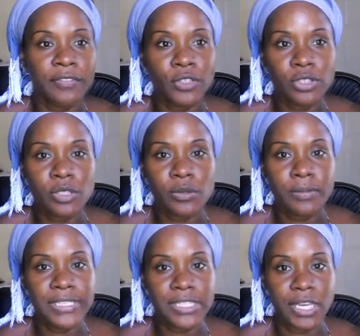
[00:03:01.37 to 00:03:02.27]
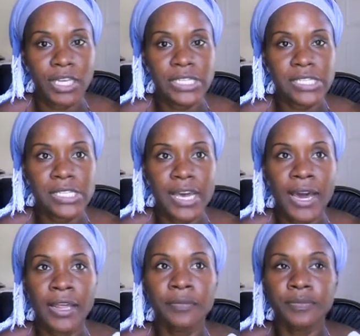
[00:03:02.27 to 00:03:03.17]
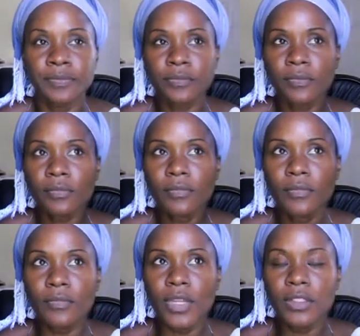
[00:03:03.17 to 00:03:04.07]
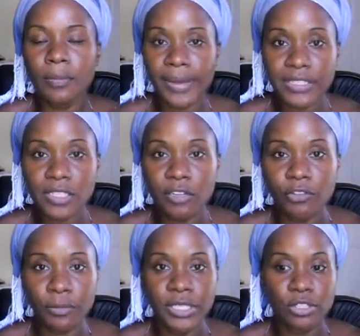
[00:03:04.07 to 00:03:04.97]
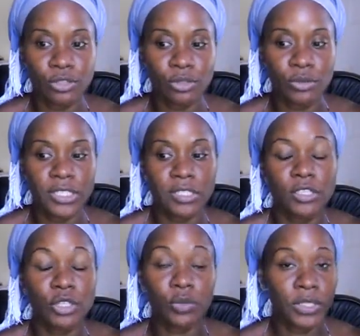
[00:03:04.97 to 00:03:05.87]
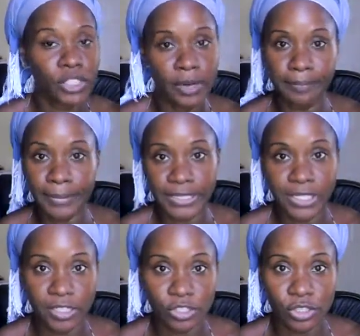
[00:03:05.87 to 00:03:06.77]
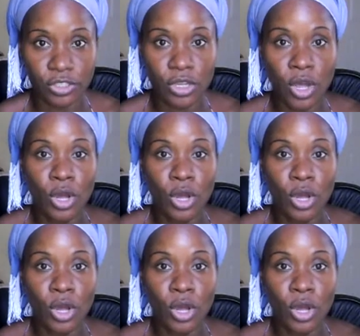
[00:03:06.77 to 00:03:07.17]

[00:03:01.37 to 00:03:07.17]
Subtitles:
I've noticed with my skin is that the best thing for me to do is to switch up my cleansers.